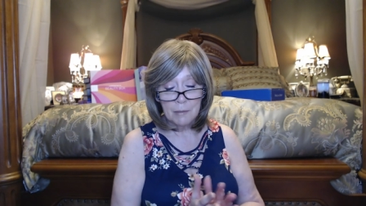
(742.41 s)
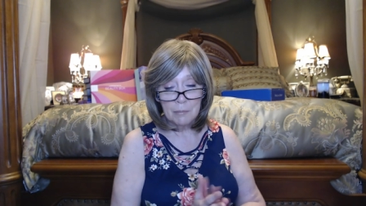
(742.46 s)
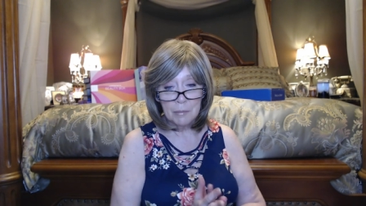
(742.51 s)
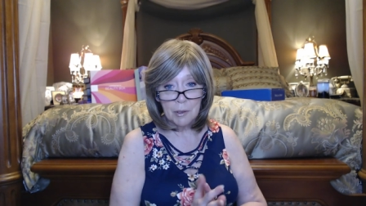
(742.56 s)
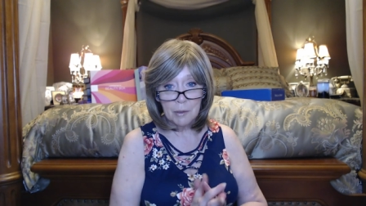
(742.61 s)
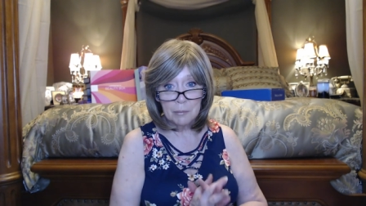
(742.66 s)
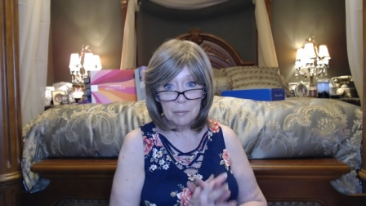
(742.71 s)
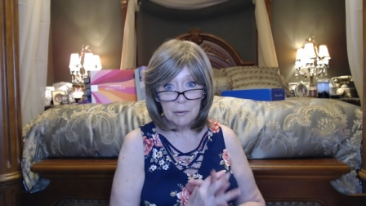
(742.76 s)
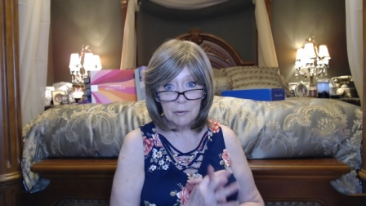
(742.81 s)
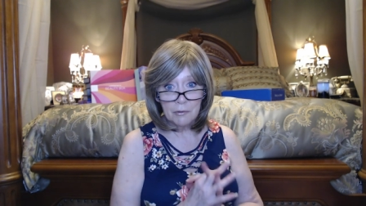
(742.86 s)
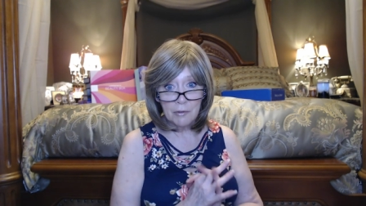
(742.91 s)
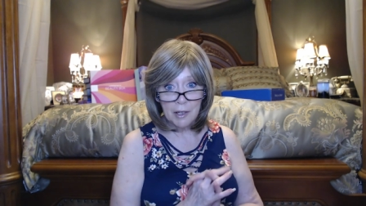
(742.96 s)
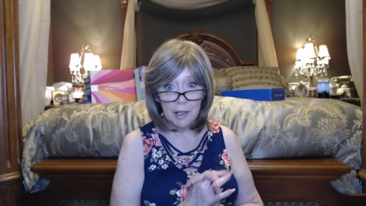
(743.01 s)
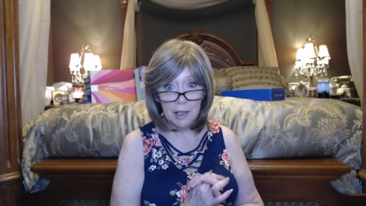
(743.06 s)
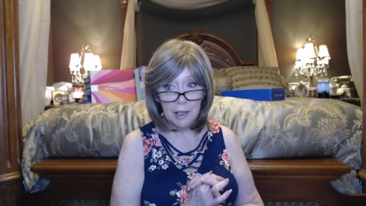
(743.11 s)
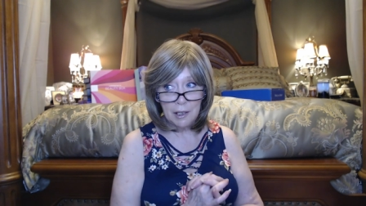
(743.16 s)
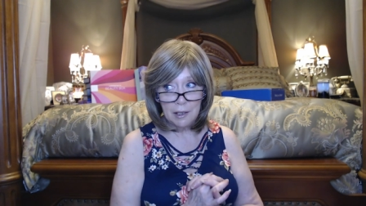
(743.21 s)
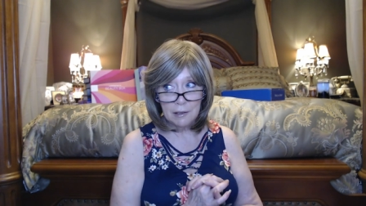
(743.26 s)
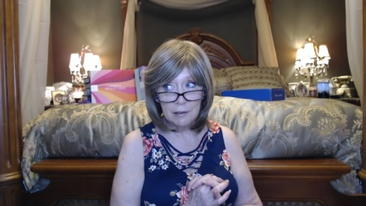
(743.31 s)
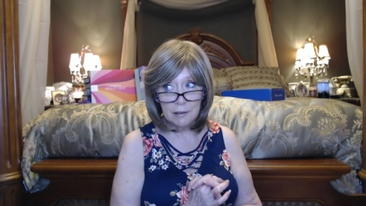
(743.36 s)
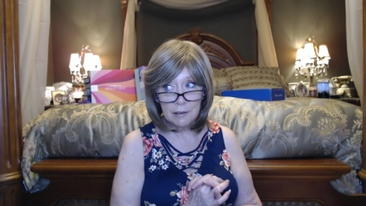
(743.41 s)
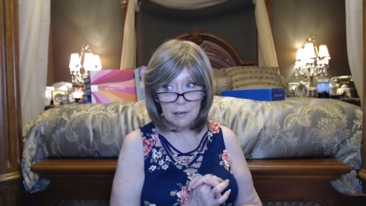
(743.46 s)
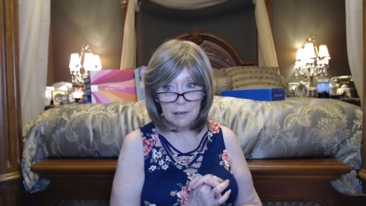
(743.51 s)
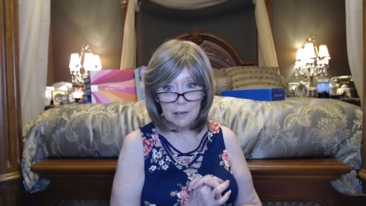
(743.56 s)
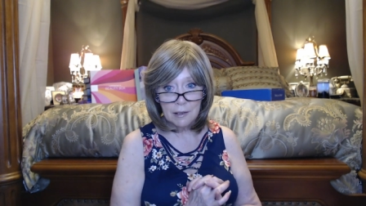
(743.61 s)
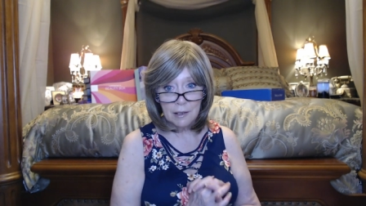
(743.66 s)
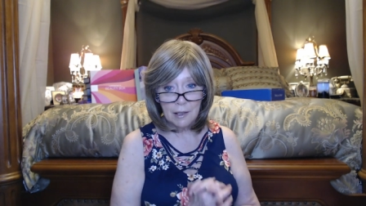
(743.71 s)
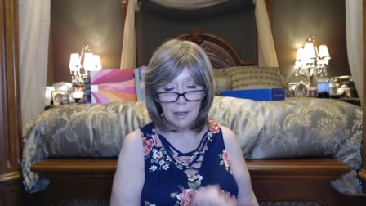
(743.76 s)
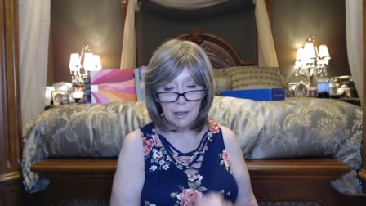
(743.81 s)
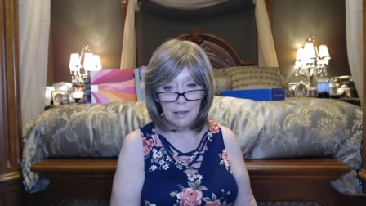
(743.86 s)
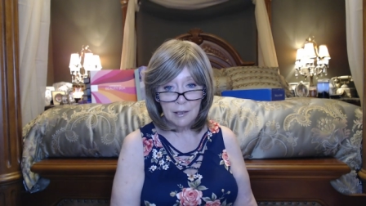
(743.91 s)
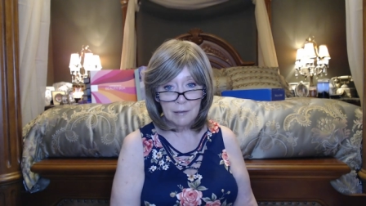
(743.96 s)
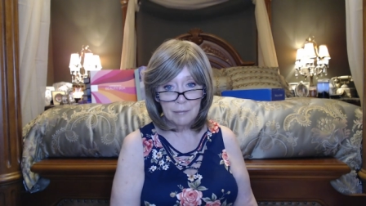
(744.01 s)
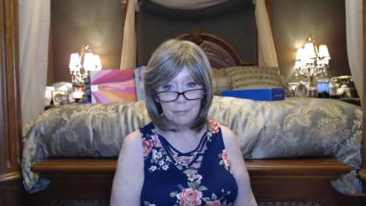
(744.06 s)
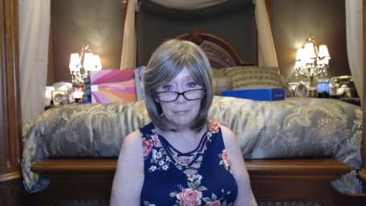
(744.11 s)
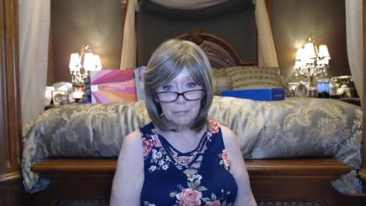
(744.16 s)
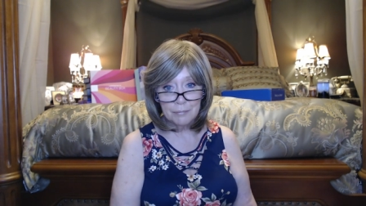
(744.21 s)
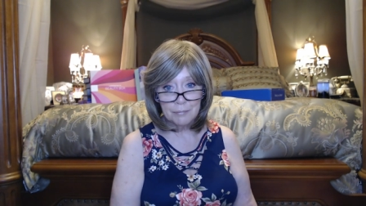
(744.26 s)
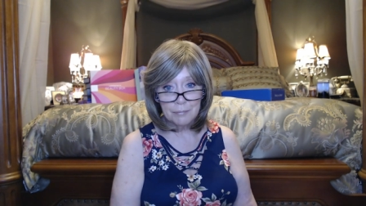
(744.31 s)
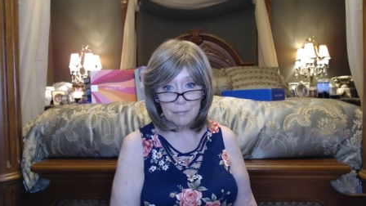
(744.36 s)
Purple Rain
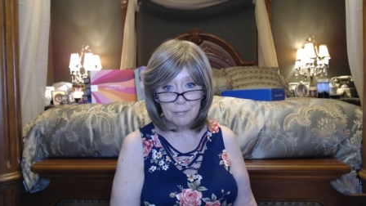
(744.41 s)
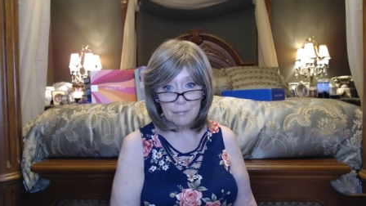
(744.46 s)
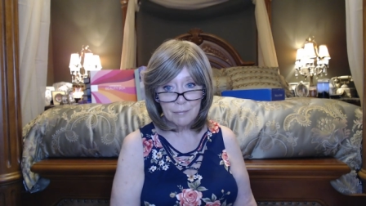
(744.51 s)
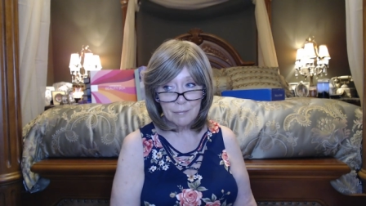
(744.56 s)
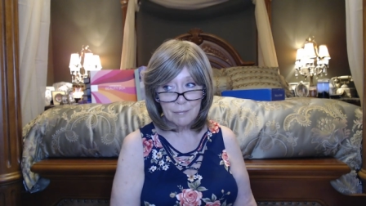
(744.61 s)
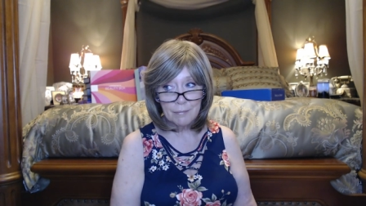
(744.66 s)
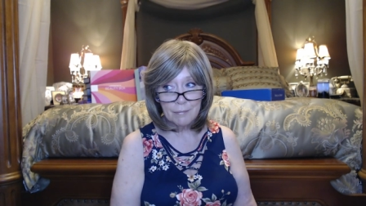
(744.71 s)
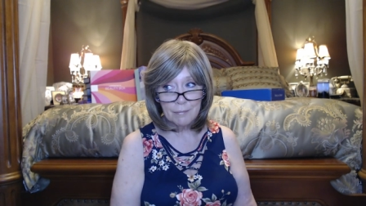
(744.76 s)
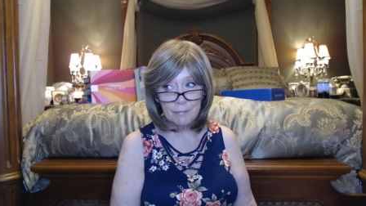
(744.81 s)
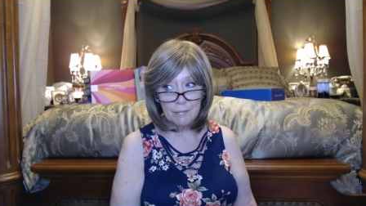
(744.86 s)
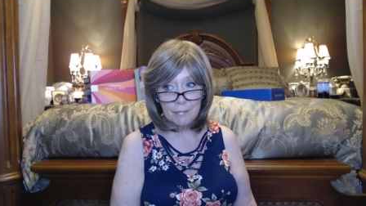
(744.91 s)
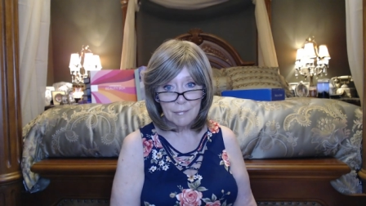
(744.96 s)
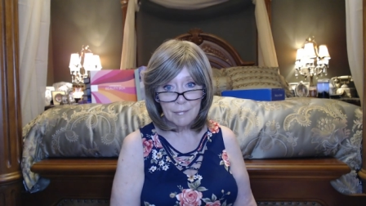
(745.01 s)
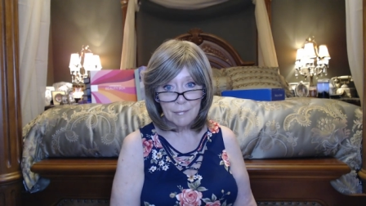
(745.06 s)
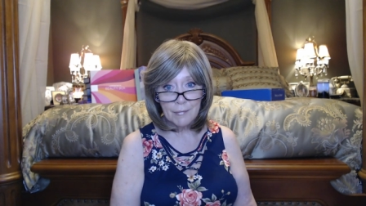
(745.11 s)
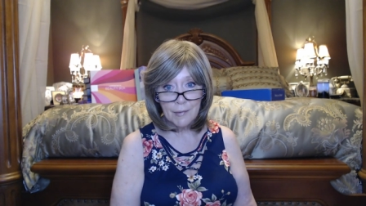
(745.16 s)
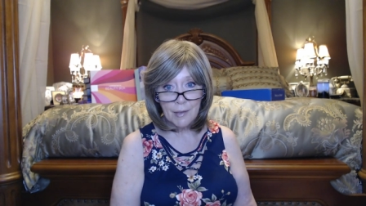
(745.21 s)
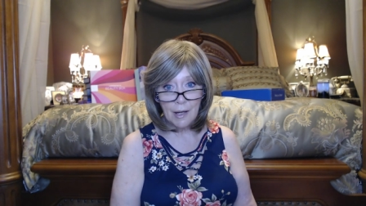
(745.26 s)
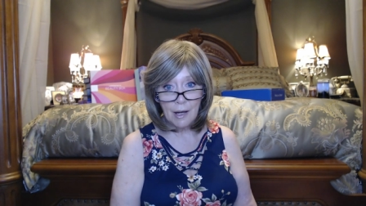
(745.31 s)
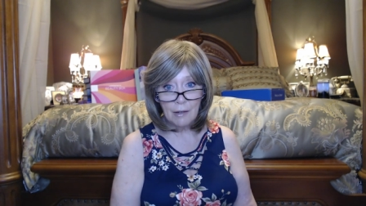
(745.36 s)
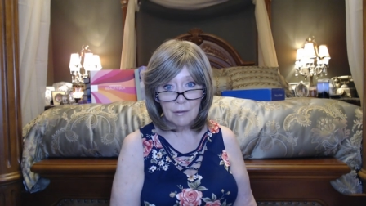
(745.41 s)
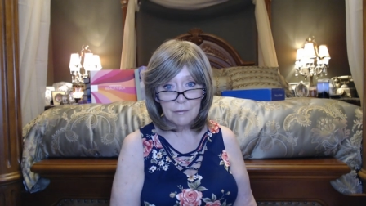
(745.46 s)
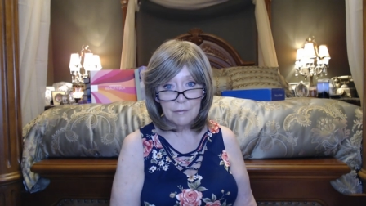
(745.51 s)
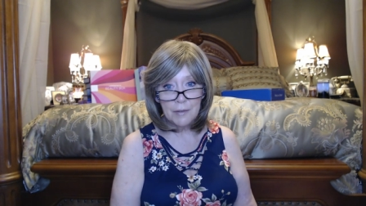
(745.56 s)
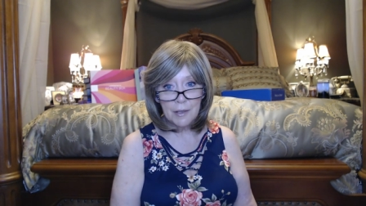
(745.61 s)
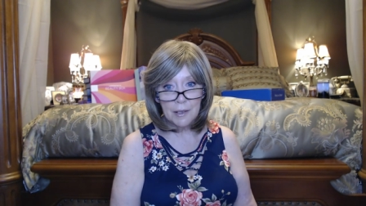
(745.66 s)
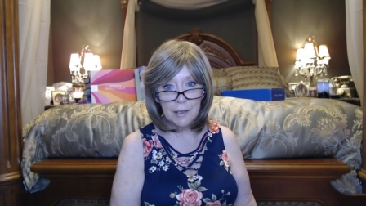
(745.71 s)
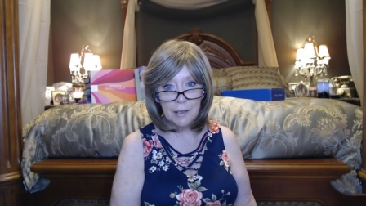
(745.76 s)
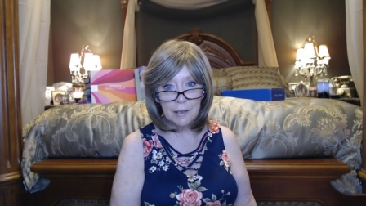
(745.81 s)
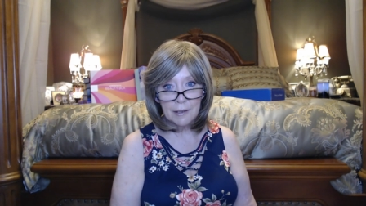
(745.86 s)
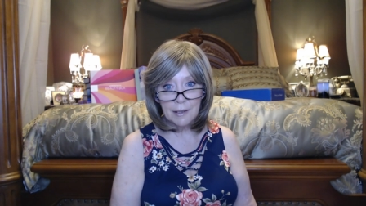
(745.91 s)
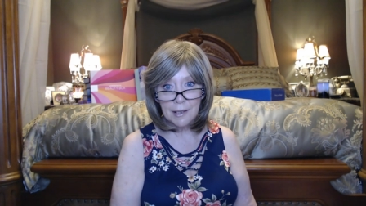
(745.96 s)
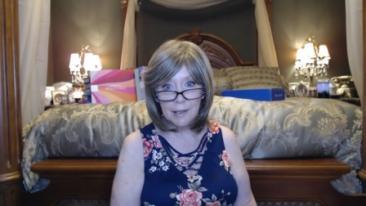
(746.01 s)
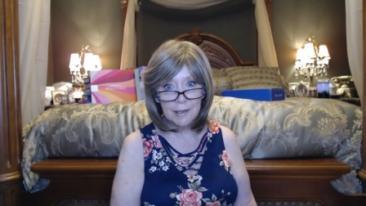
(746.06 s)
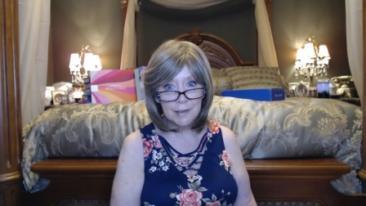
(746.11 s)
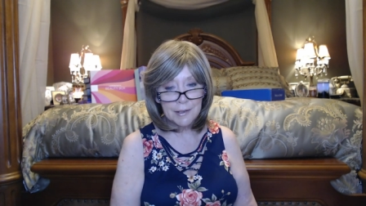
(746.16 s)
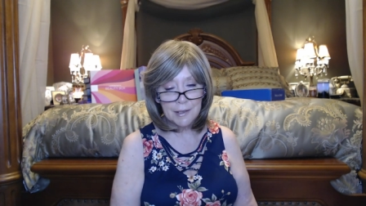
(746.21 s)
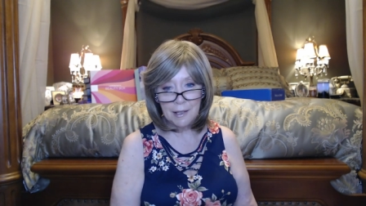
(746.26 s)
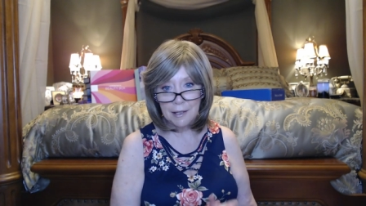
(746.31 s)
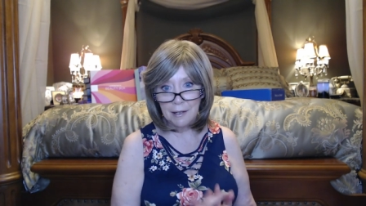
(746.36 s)
um, outfit in. Like I said,